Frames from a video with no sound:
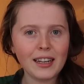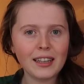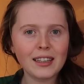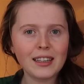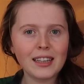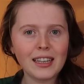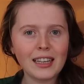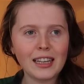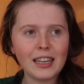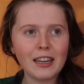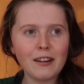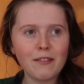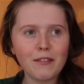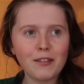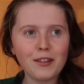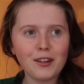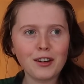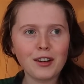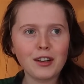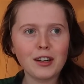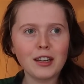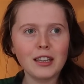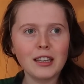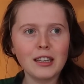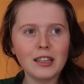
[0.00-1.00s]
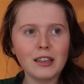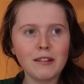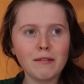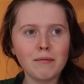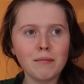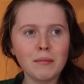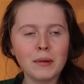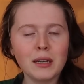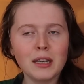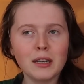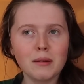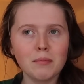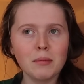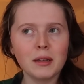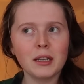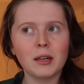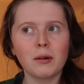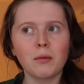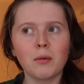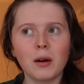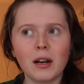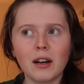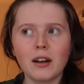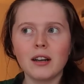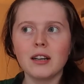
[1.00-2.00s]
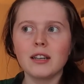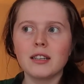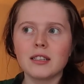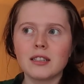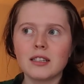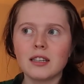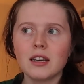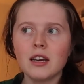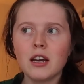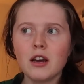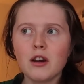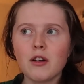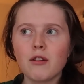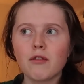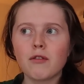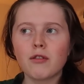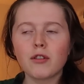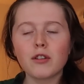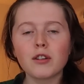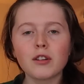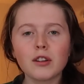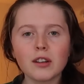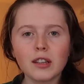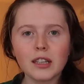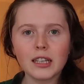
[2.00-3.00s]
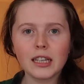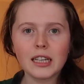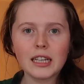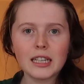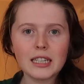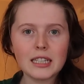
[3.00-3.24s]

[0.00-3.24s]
I think, if you're going to live minimally, whereas frugally,